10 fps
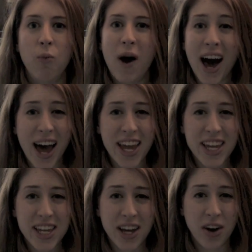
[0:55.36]

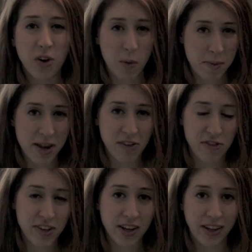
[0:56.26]
why young women
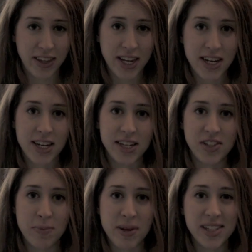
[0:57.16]
feel they need
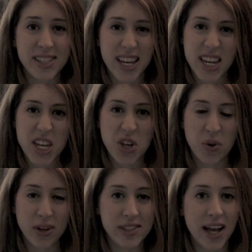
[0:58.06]
to be skinny
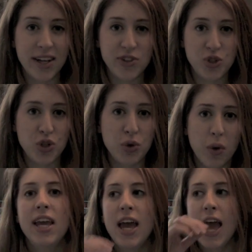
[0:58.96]
or a size 2